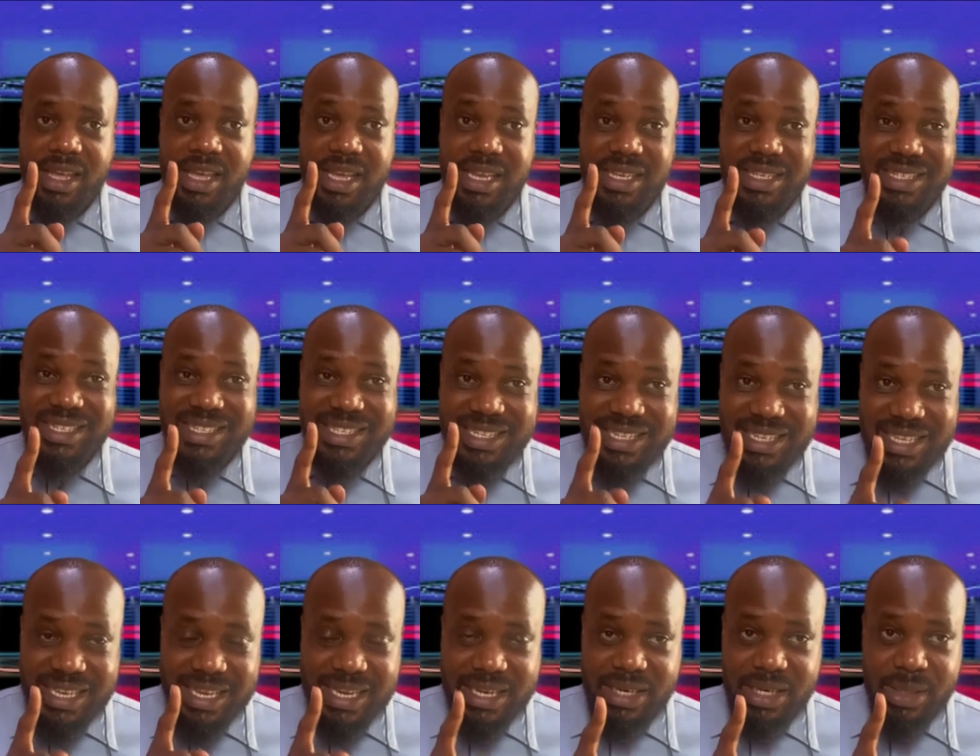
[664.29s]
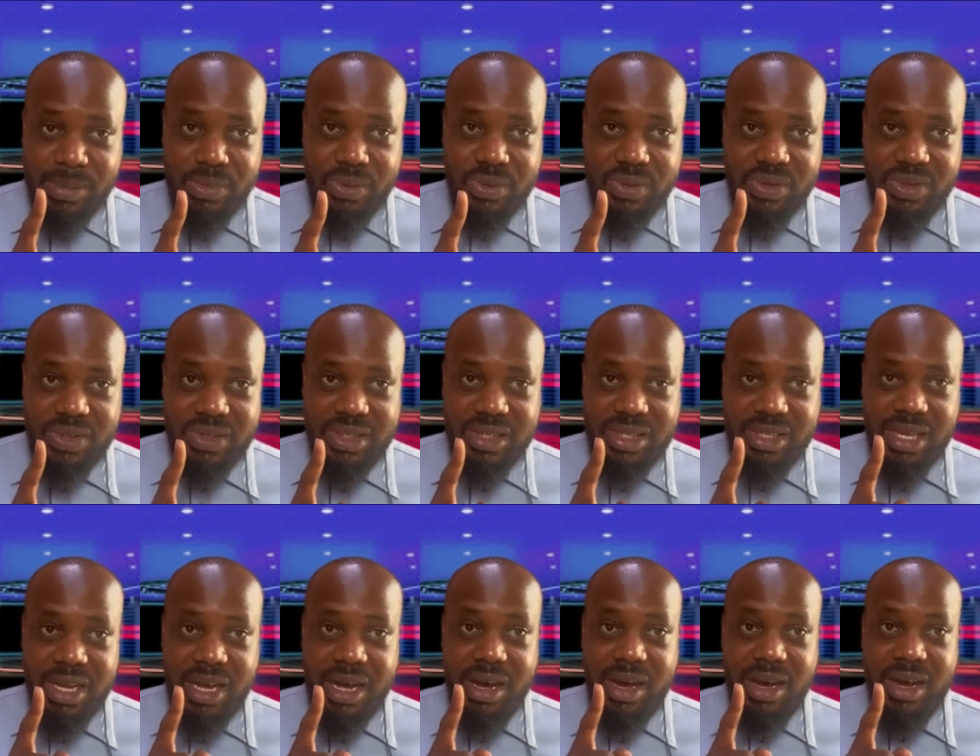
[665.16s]
AC enabled.
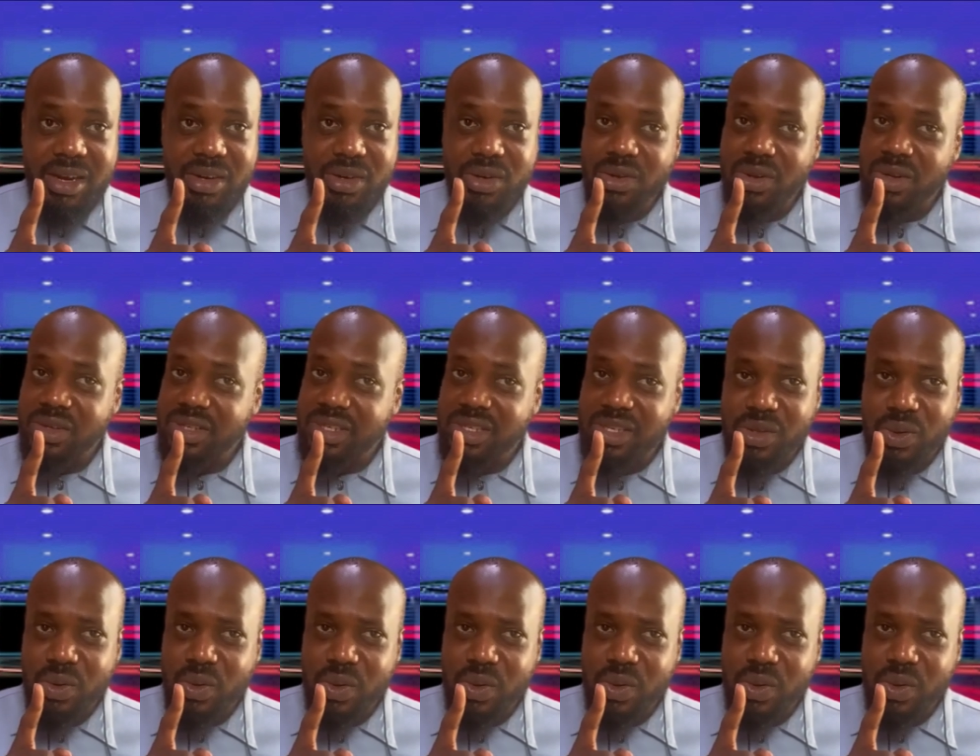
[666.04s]
They are not